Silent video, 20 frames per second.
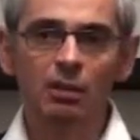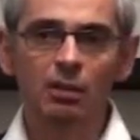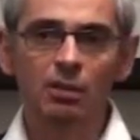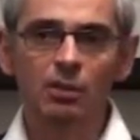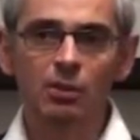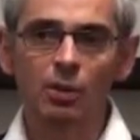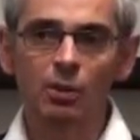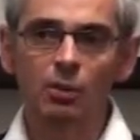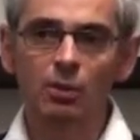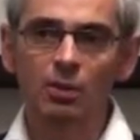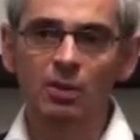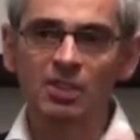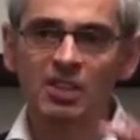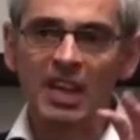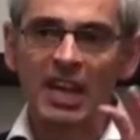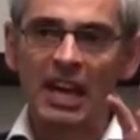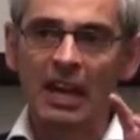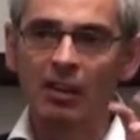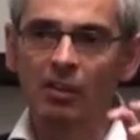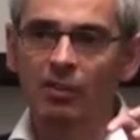So
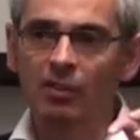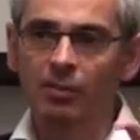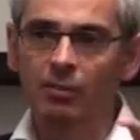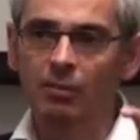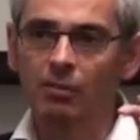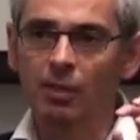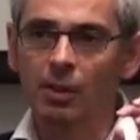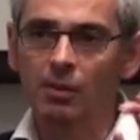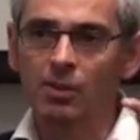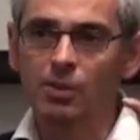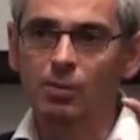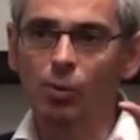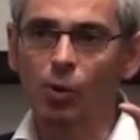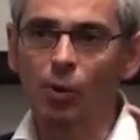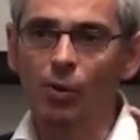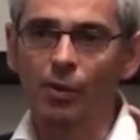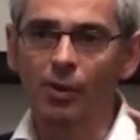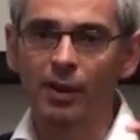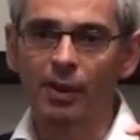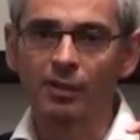scales, very
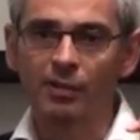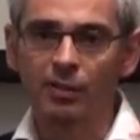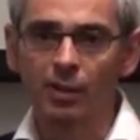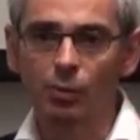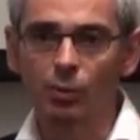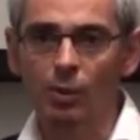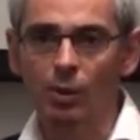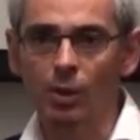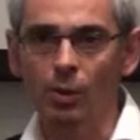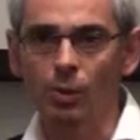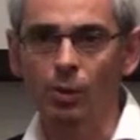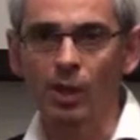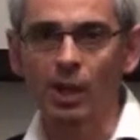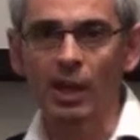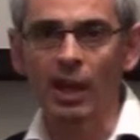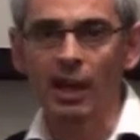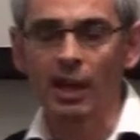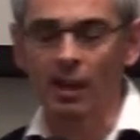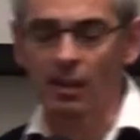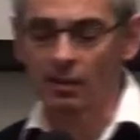small things that we are looking
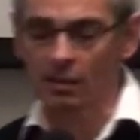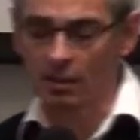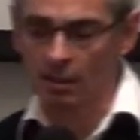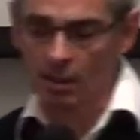at.